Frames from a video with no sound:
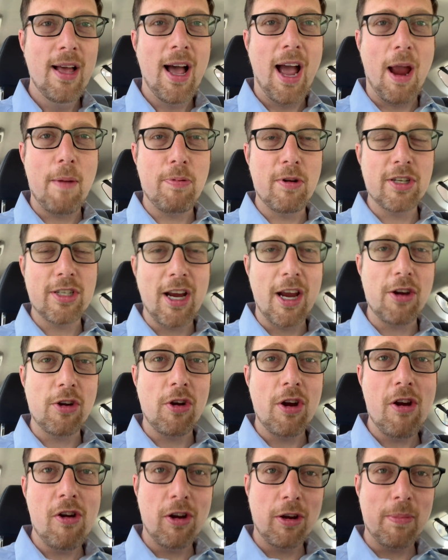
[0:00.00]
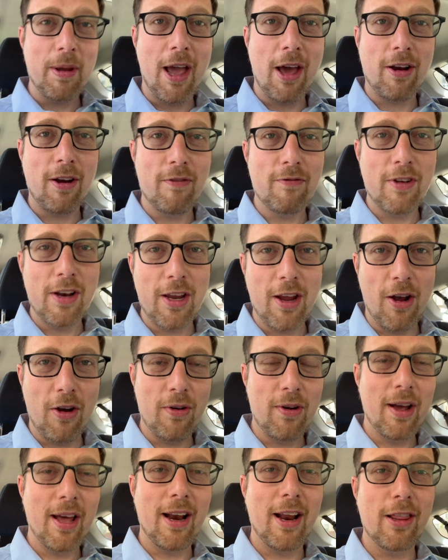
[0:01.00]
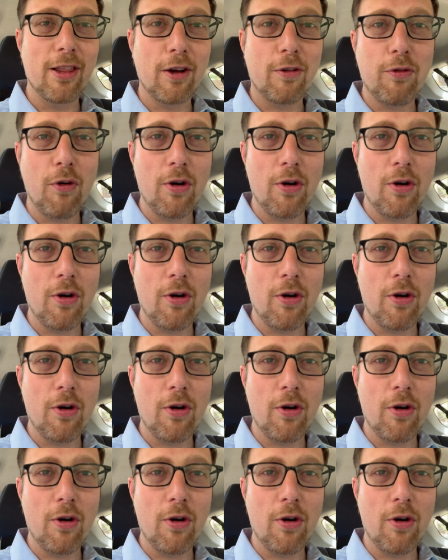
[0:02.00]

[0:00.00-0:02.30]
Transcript: I appreciate your hearing me out on video, and I look